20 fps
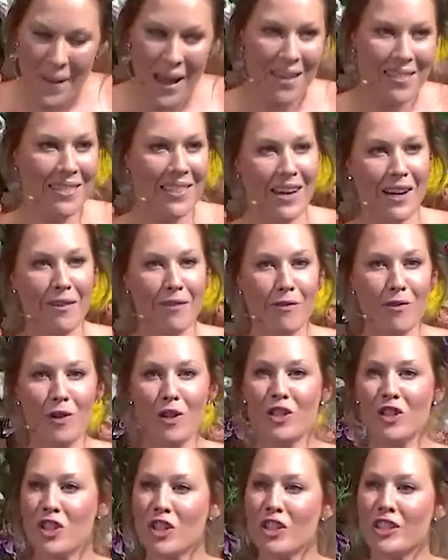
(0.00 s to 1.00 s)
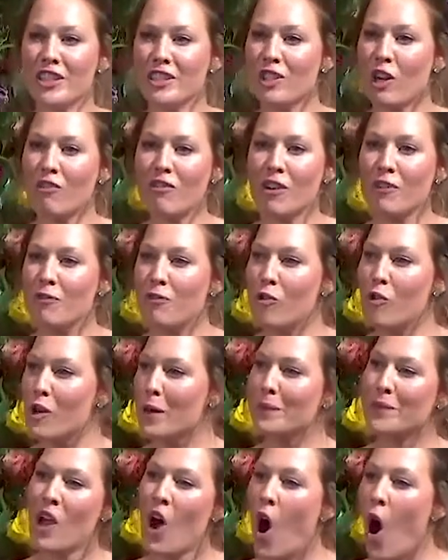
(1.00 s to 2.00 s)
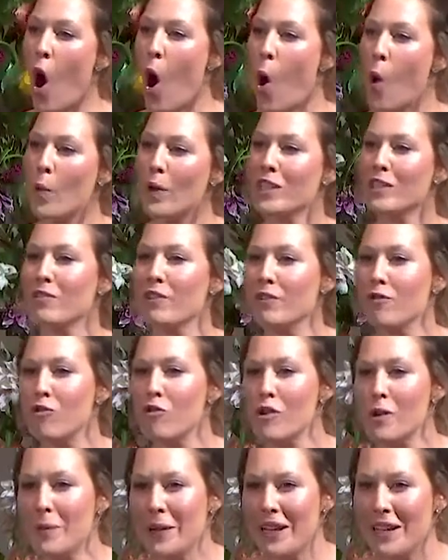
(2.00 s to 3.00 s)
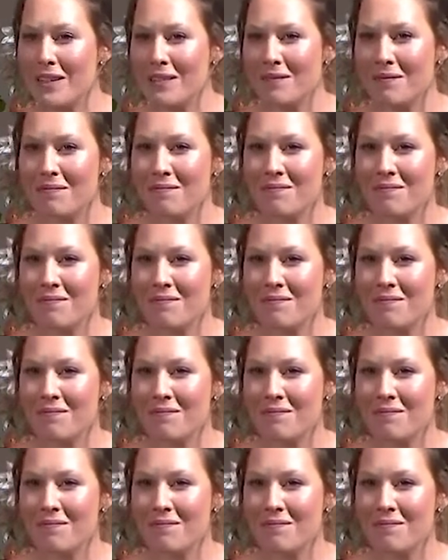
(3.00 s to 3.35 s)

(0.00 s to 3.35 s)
And therefore, churches are reformed, always reforming.